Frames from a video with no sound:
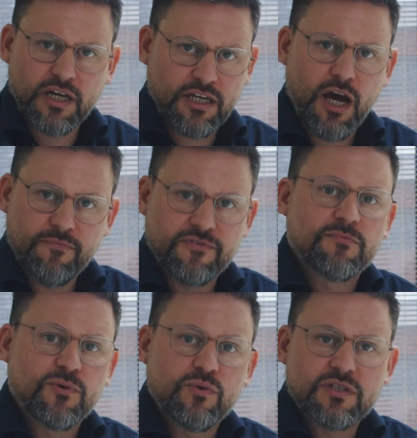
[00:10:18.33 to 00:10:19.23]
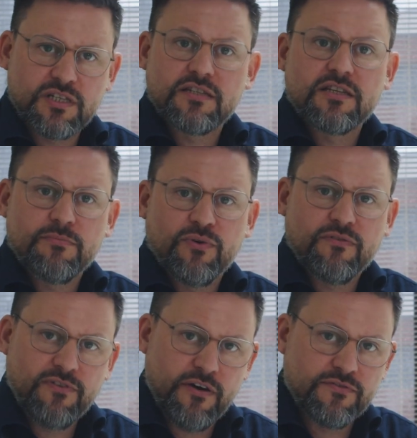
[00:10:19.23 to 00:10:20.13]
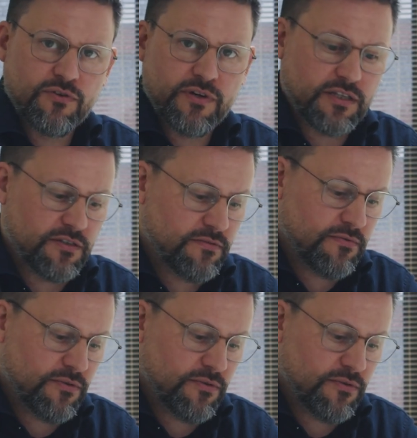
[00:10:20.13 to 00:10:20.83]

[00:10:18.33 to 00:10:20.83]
comfortable 16.5 degrees.